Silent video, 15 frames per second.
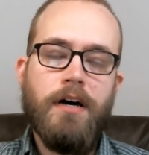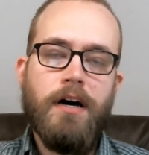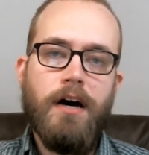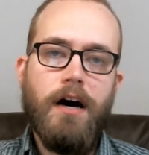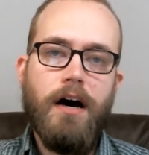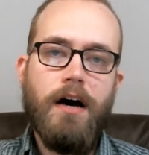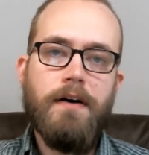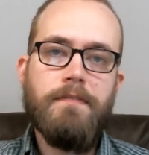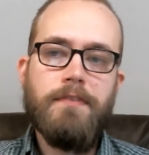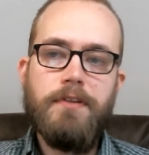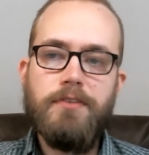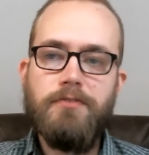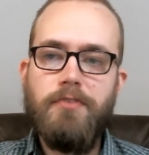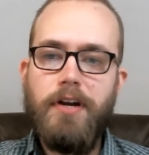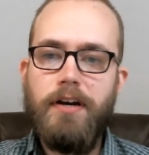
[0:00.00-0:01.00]
of
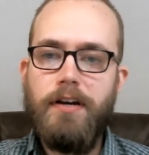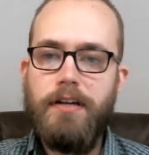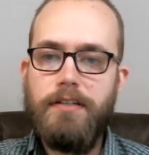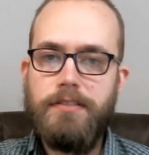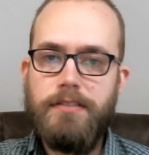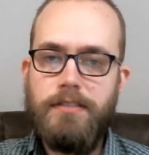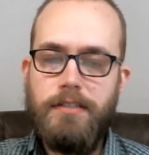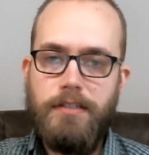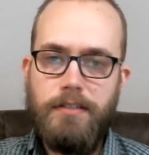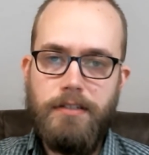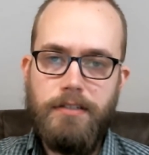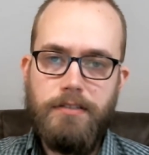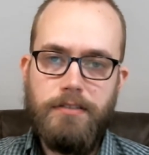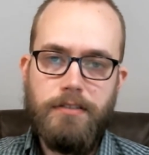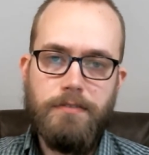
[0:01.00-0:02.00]
these various
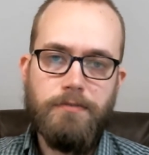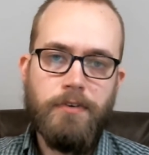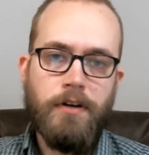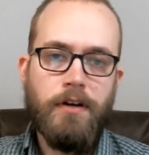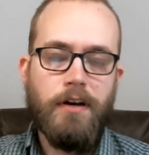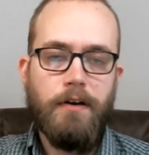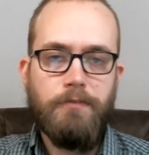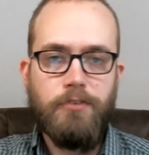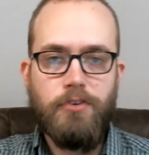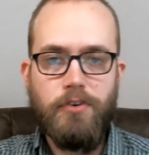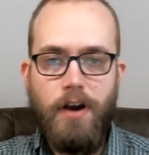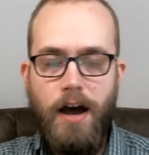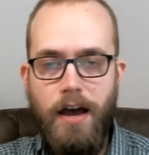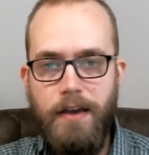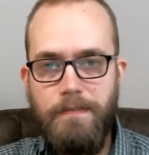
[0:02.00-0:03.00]
theories of
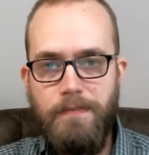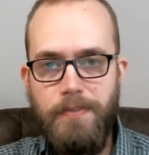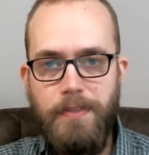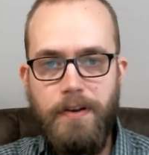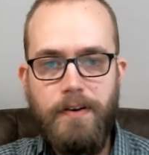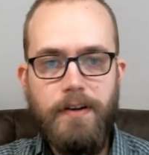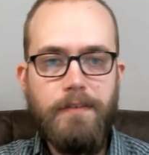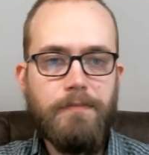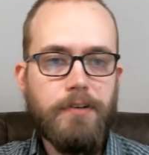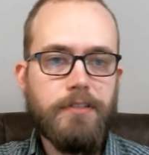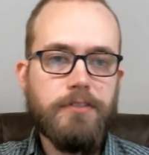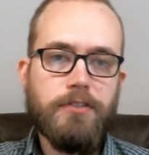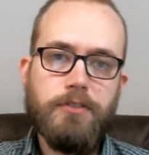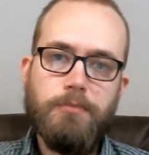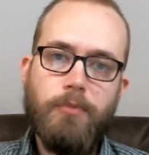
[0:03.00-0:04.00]
drive theory
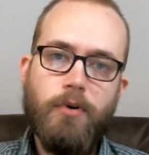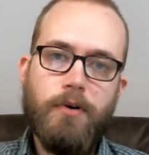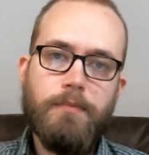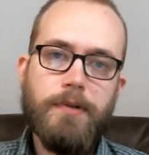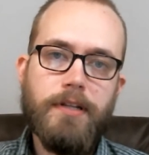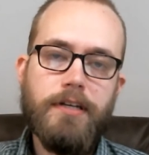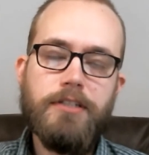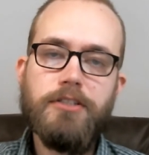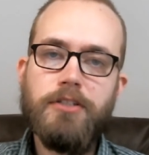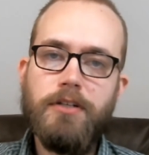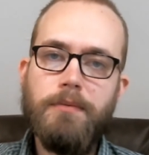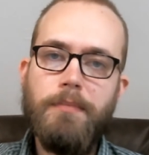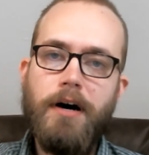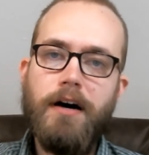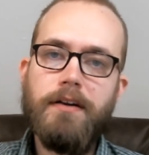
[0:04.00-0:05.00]
versus more
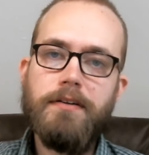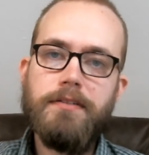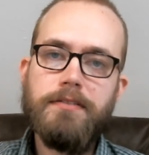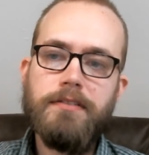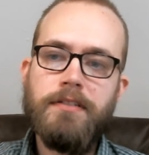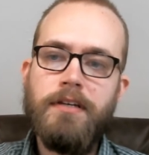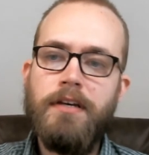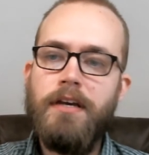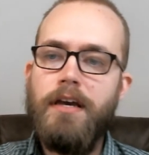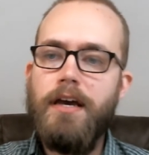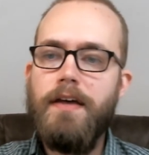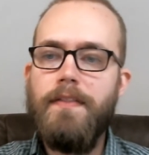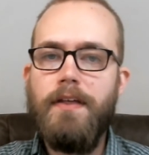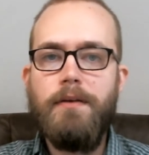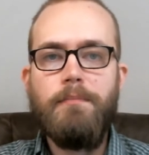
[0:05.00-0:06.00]
relational models,
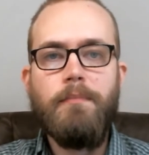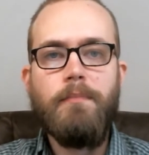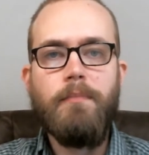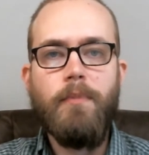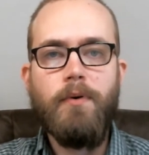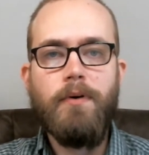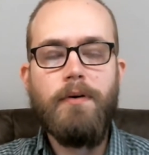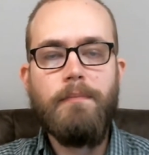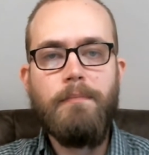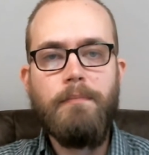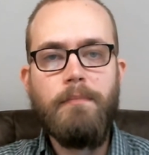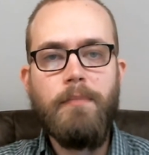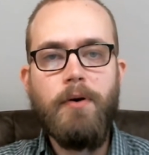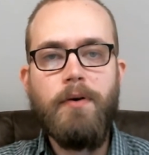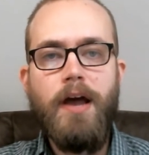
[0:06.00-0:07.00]
and then more
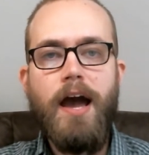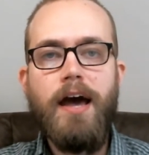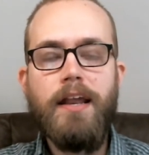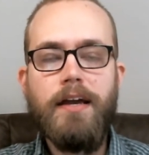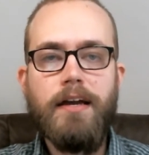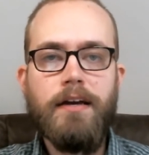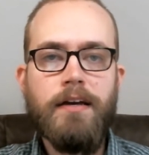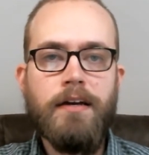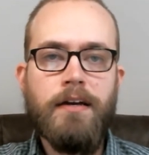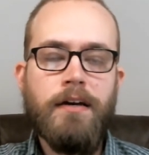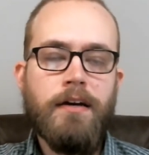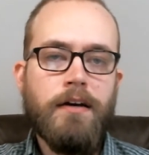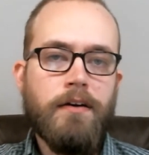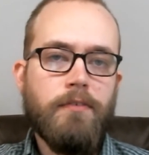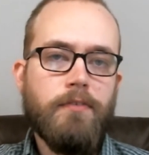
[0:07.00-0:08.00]
monadic
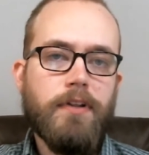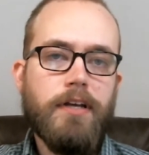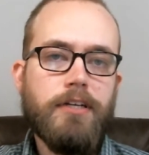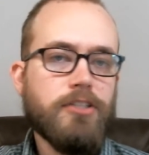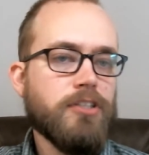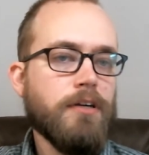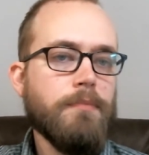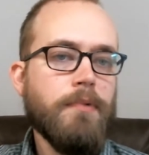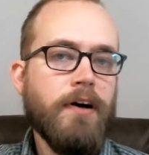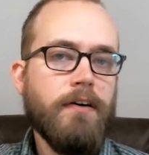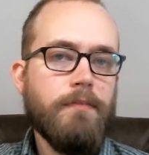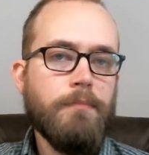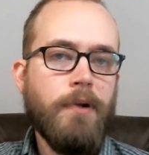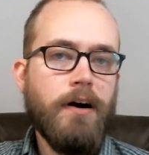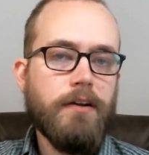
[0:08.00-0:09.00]

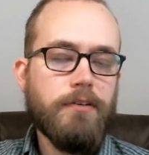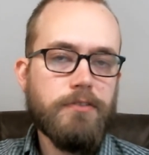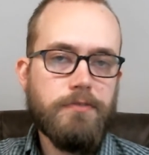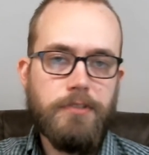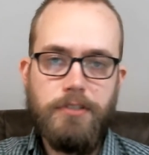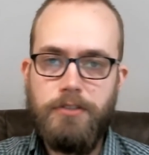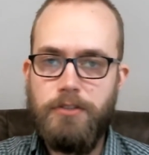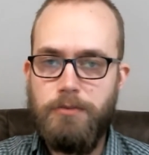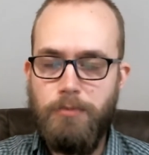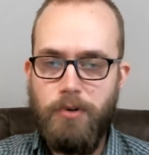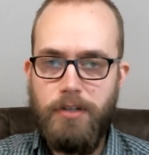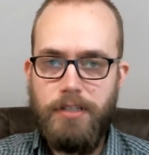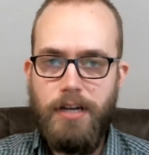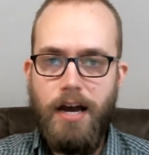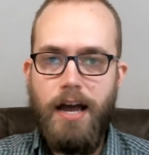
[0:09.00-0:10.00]
relational models versus
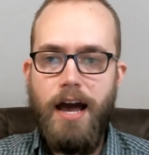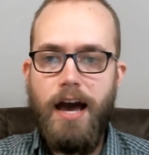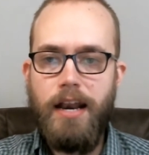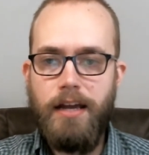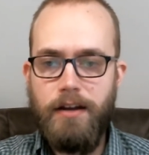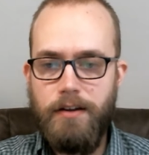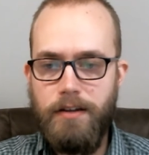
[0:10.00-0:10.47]
more dyadic,